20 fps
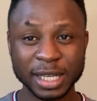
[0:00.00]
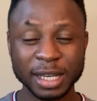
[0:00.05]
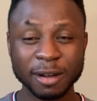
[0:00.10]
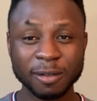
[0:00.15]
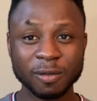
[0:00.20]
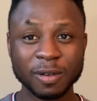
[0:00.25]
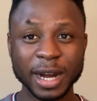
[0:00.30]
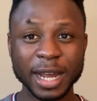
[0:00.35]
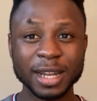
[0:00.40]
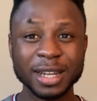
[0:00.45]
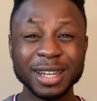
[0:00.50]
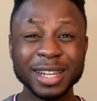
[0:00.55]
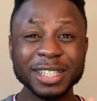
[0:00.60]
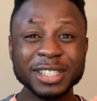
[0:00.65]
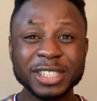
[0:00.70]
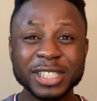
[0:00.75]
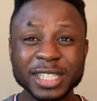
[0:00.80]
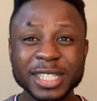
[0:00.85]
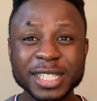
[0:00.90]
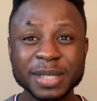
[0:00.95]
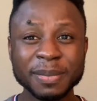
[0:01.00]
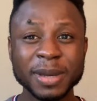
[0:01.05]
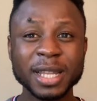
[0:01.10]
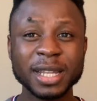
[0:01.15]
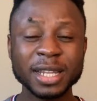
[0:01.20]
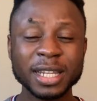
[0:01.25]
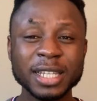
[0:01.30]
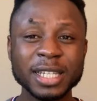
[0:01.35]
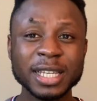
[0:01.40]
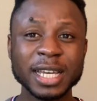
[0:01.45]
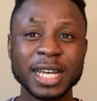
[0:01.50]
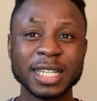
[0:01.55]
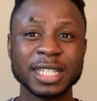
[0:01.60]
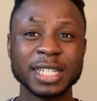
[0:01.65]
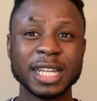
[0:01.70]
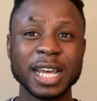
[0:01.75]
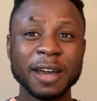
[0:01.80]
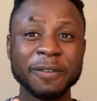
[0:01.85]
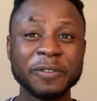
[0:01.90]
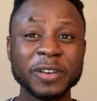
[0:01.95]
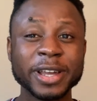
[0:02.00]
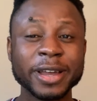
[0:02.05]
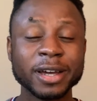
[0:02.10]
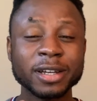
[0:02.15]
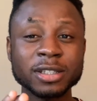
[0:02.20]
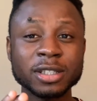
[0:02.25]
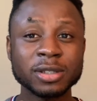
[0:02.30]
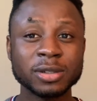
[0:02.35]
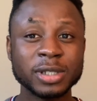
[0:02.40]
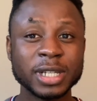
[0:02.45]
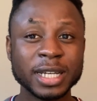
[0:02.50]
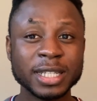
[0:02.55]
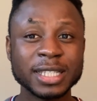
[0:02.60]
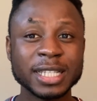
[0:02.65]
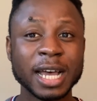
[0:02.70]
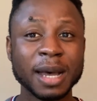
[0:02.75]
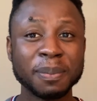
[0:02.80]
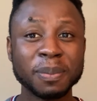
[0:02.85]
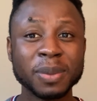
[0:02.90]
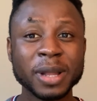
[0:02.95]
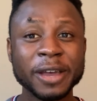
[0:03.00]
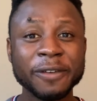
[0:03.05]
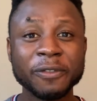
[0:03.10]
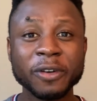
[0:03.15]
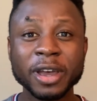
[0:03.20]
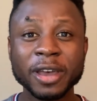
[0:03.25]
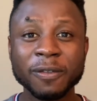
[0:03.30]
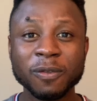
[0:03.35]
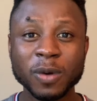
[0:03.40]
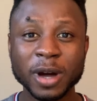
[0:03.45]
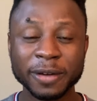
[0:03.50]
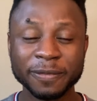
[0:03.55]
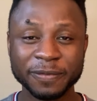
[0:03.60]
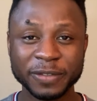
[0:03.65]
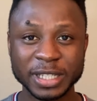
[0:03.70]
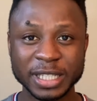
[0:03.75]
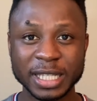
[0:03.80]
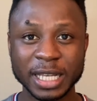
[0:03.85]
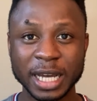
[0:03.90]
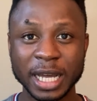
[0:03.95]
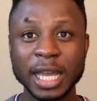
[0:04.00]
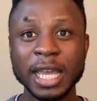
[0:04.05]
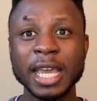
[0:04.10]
right, legitimately as an African student applying for F1 visa,